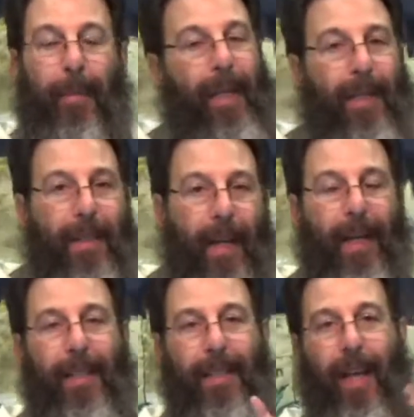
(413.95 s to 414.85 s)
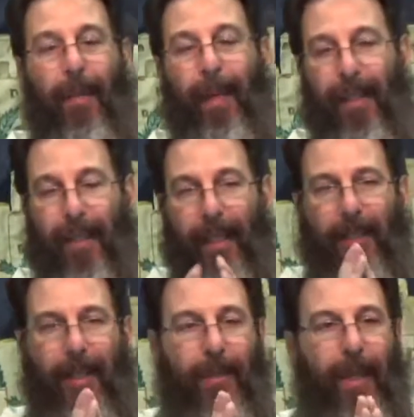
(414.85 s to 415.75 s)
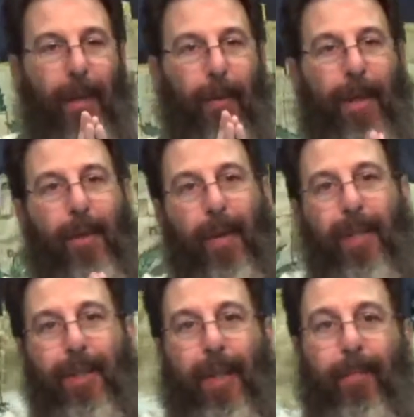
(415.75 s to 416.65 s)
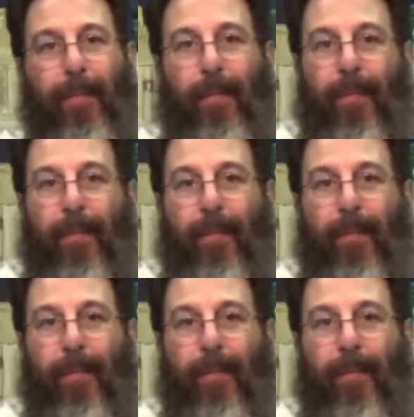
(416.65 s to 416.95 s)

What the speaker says: But it does not mean, see, this is with a Christian,